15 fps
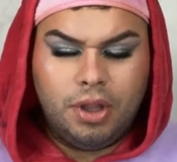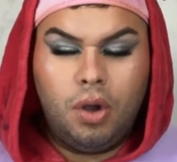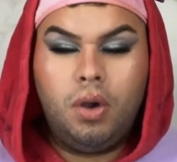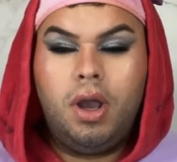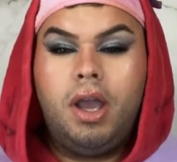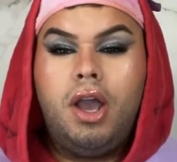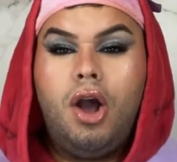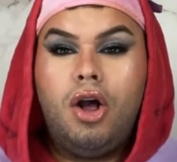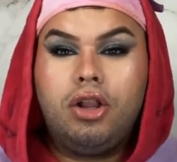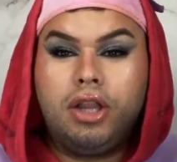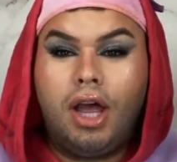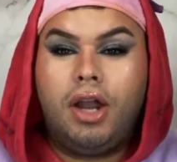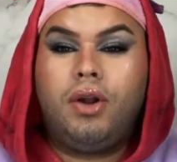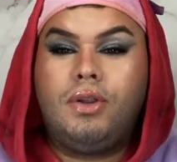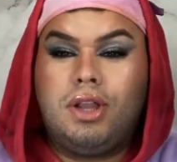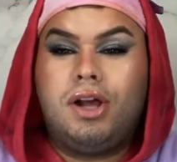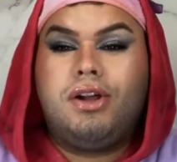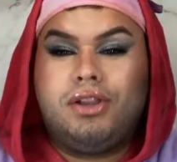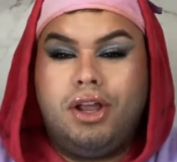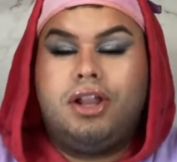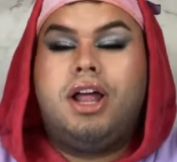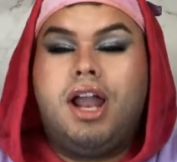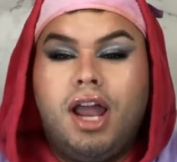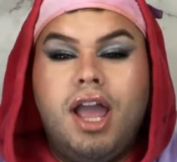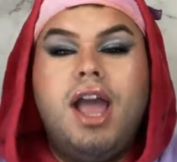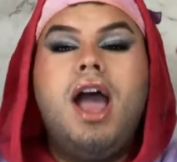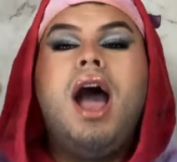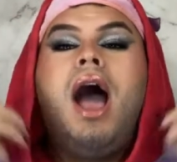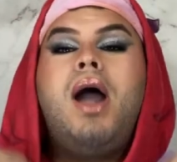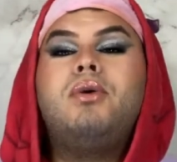Okay, hold on.
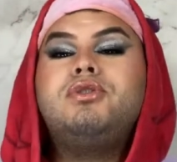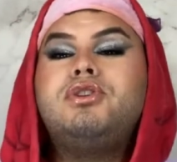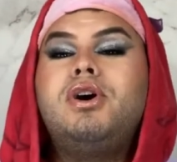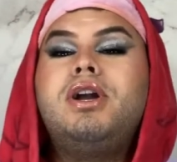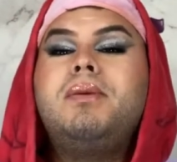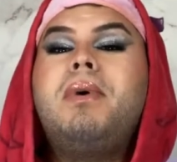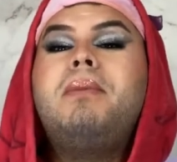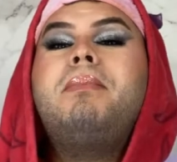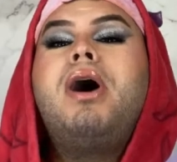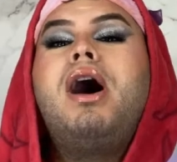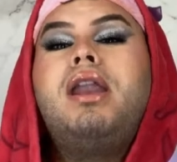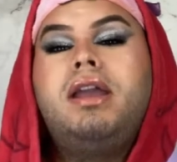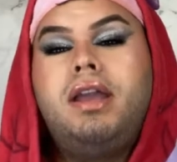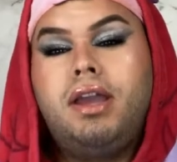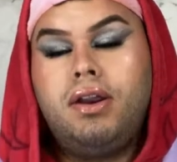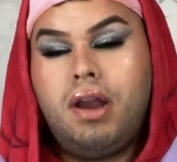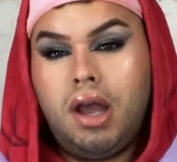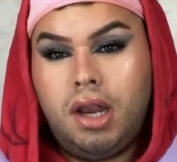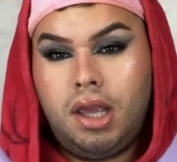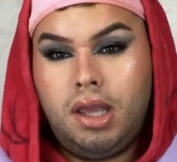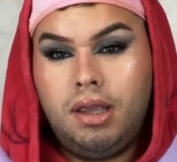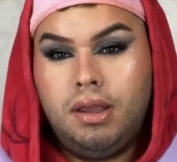I was talking about body care, honey.